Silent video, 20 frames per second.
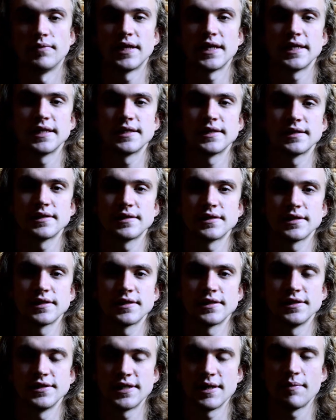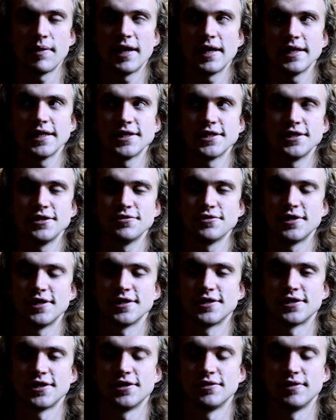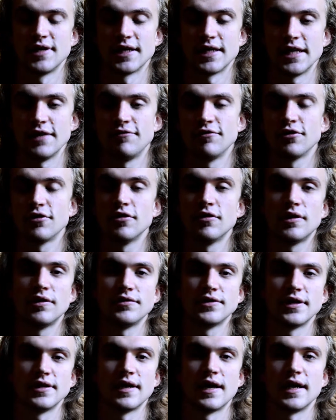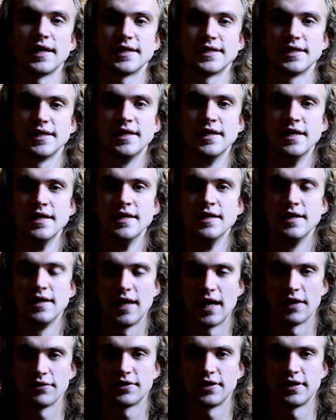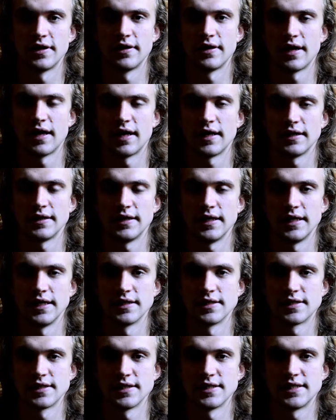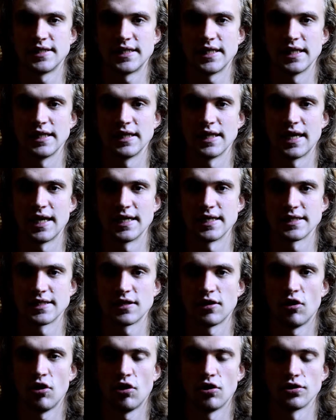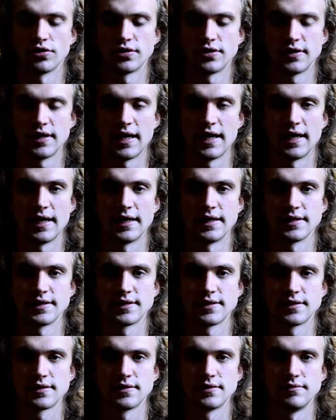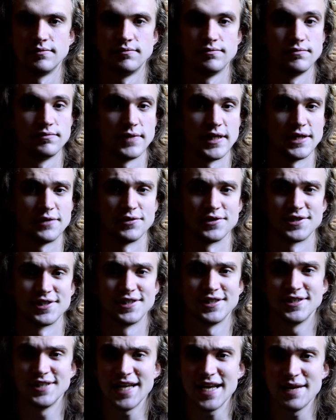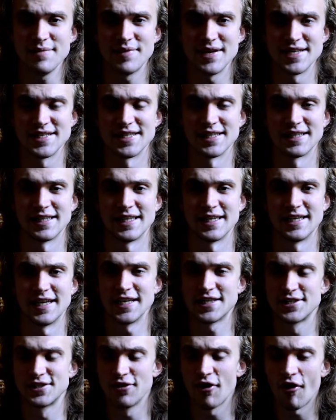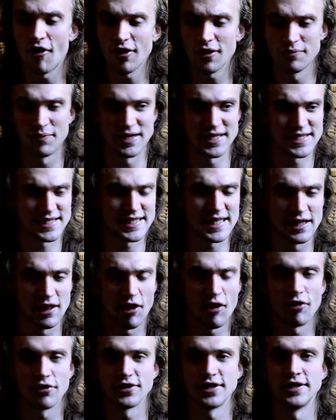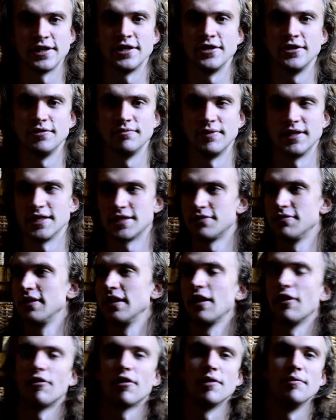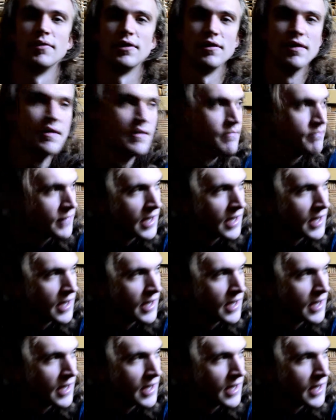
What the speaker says: But in Japan, it's usually so that if you go out in the night, it's still as hot as it was in the day, basically. It's dark, but it's still hot and humid. It's really horrible.